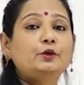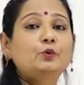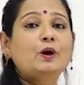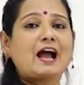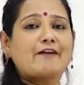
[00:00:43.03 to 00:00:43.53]

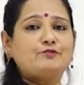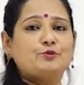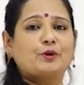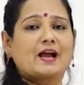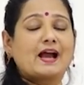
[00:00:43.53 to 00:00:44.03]
you have
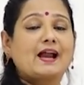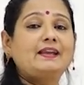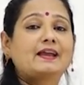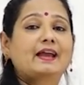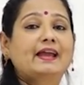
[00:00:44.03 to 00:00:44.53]
to
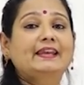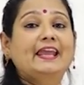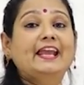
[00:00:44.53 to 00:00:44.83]
add an